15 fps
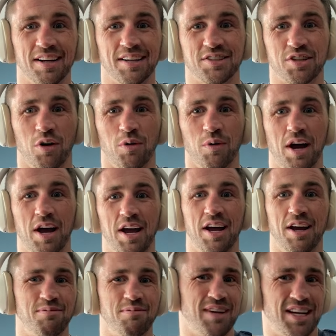So
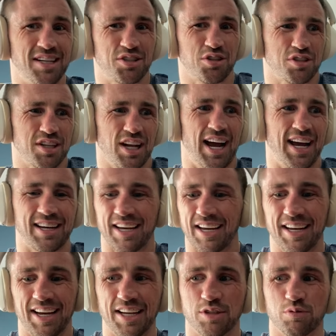it's just like,
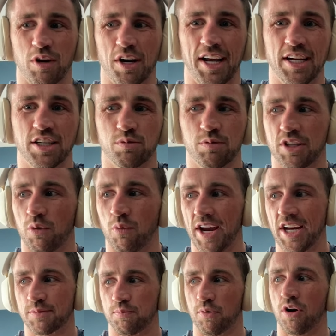it is what it is with the
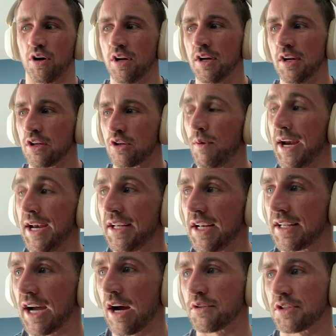weights, but the way he
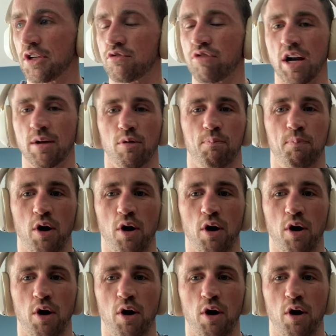did that was incredible.